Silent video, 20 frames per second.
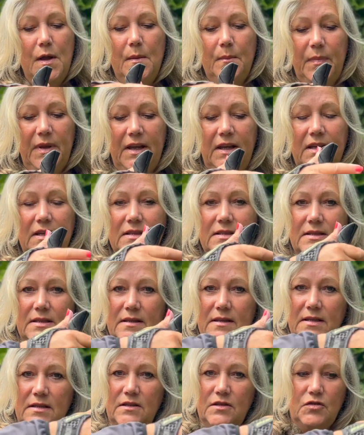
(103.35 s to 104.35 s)
because
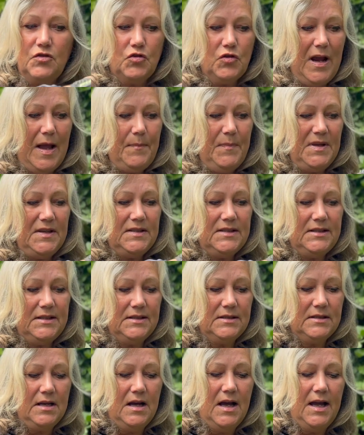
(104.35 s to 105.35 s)
the strap is
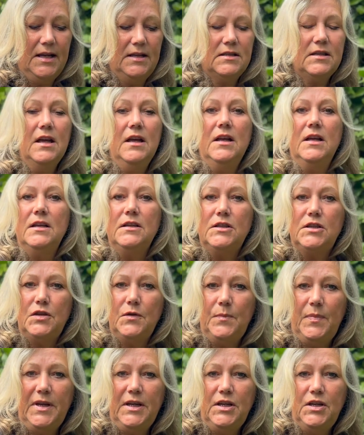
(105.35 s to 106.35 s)
designed to
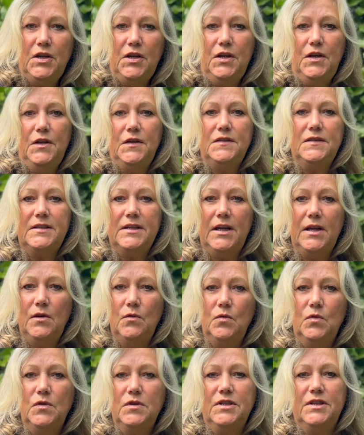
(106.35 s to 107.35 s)
be used in
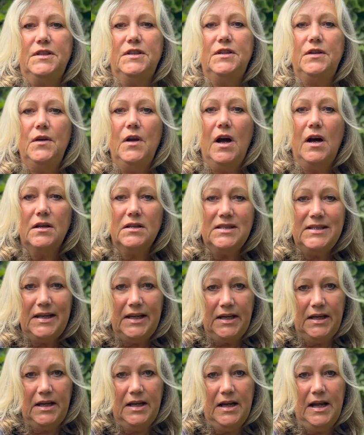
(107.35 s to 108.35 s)
order to
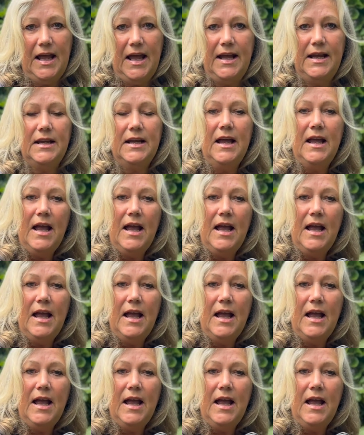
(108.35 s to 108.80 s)
articulate